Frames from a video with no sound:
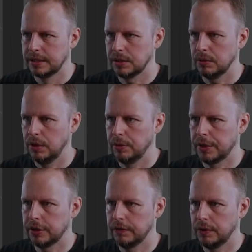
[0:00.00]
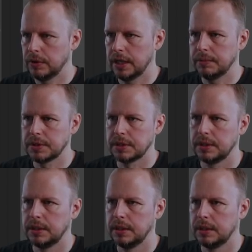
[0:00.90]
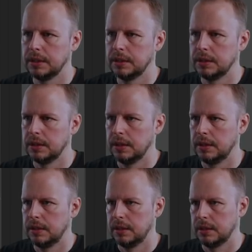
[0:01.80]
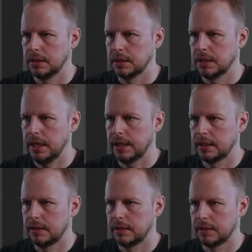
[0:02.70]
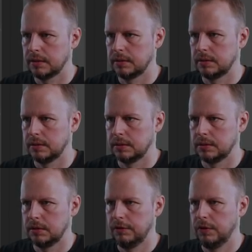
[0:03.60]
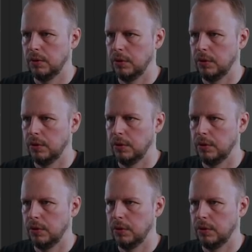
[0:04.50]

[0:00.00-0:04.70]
So loop cut a few times. Select a few